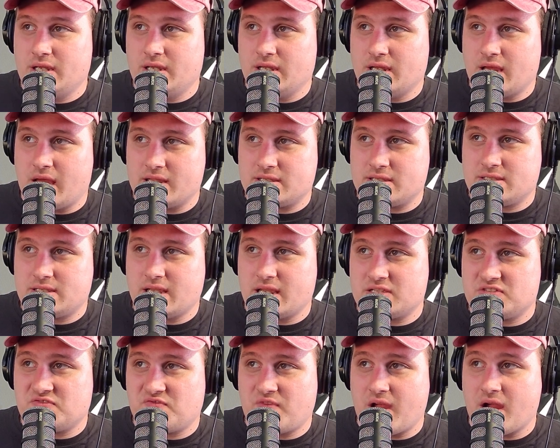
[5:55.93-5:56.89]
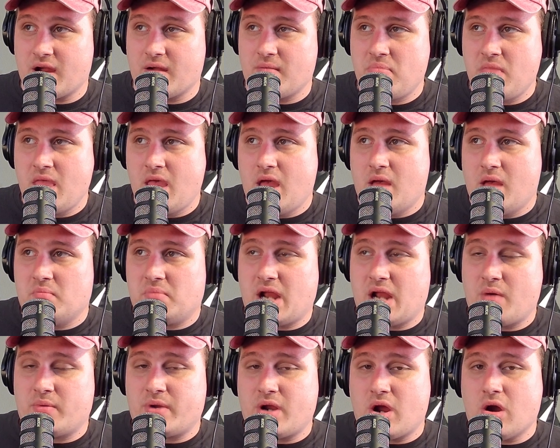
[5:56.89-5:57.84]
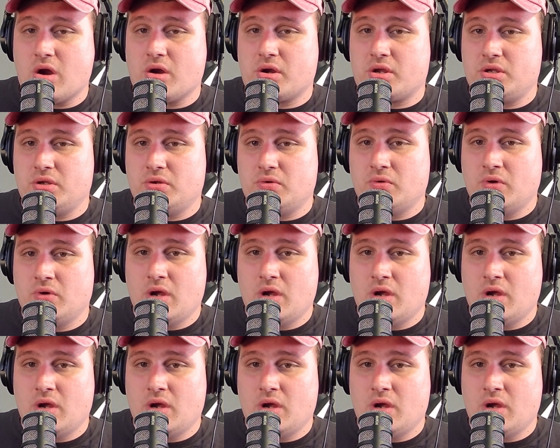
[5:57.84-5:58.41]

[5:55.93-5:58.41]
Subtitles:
I'd say is fair, but I would argue